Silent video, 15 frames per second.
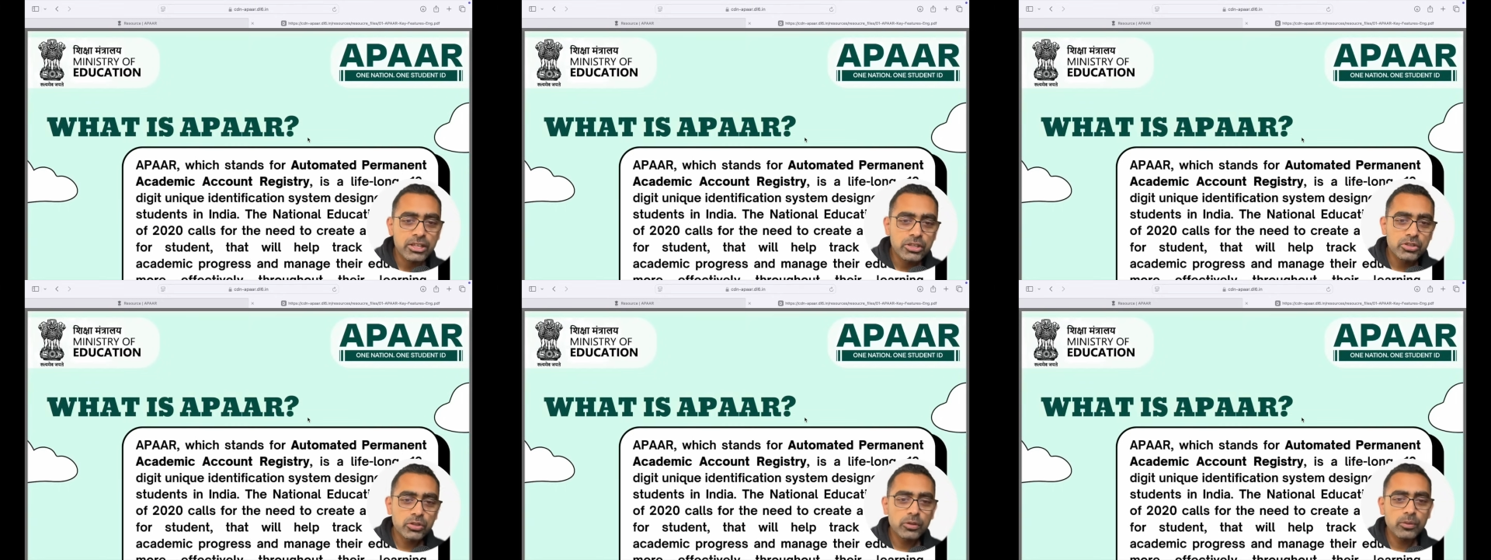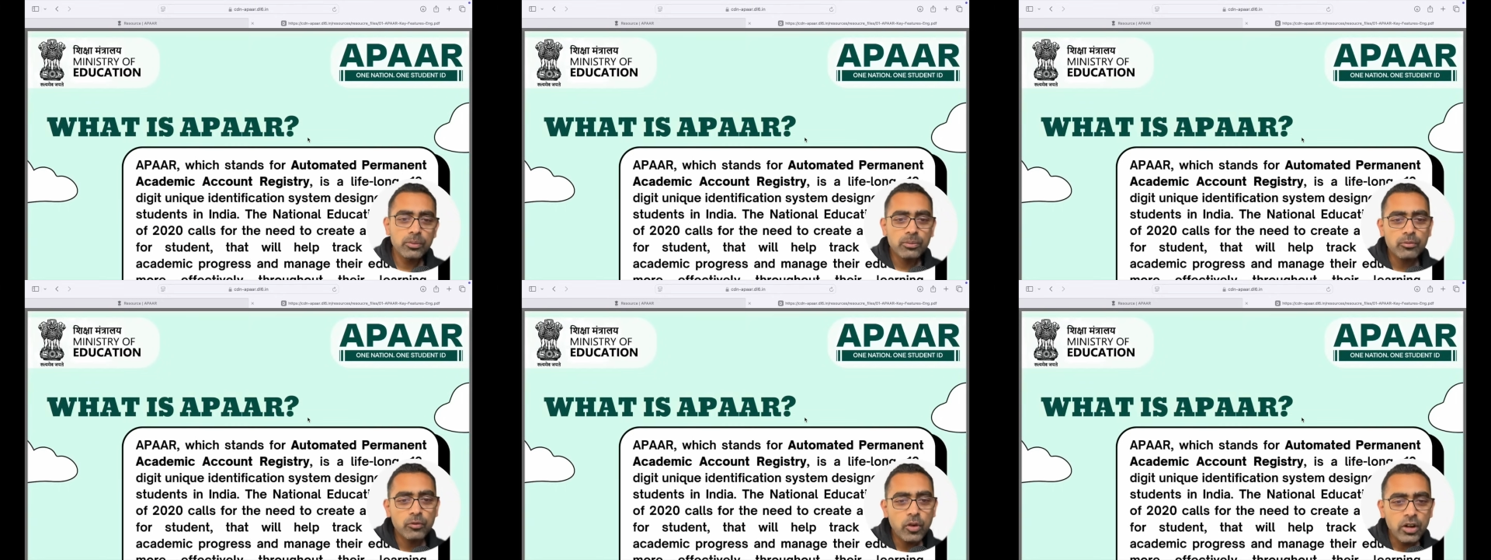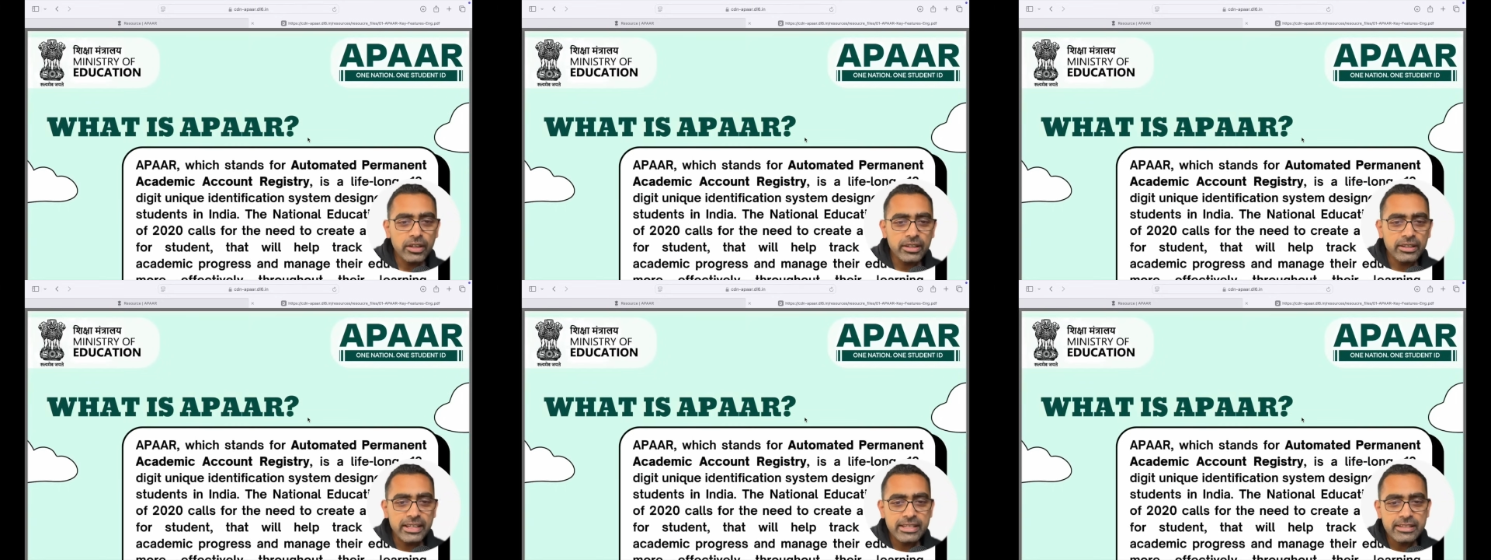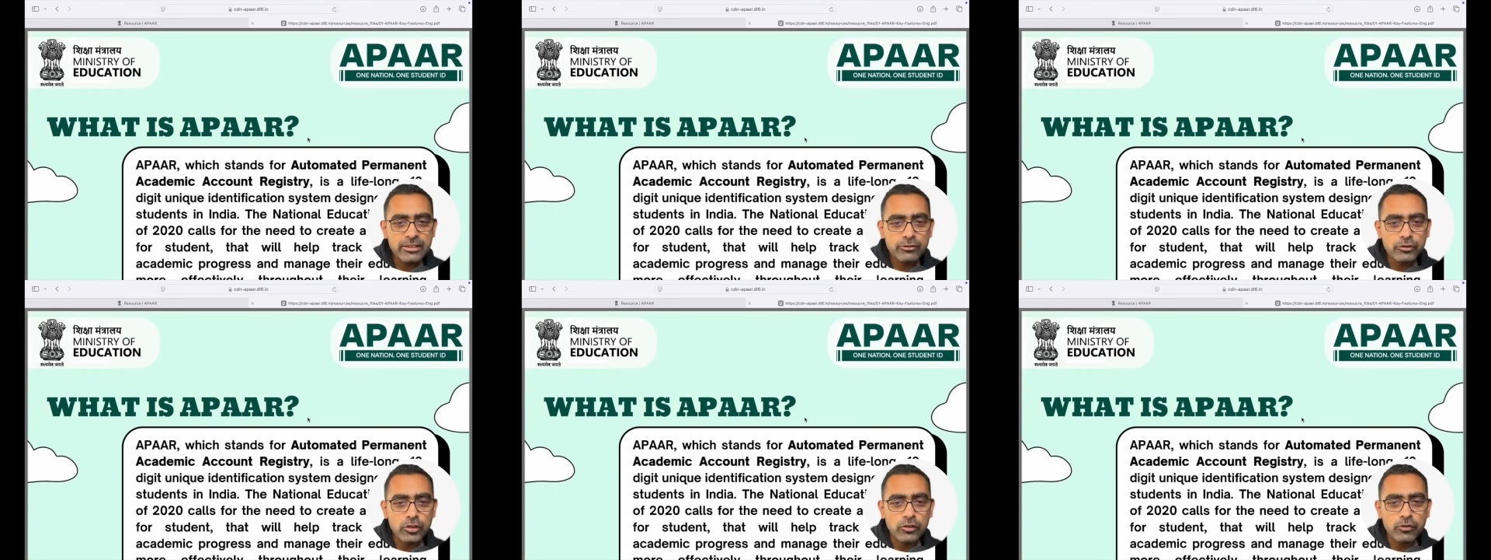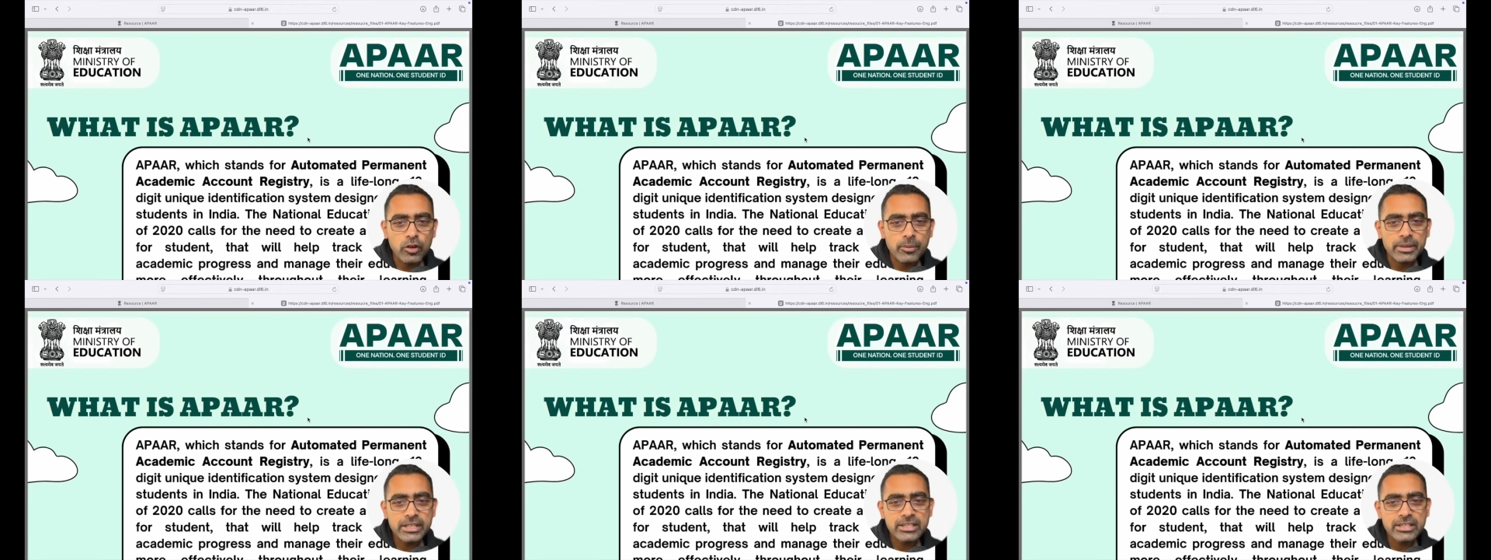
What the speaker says: So what is the full form?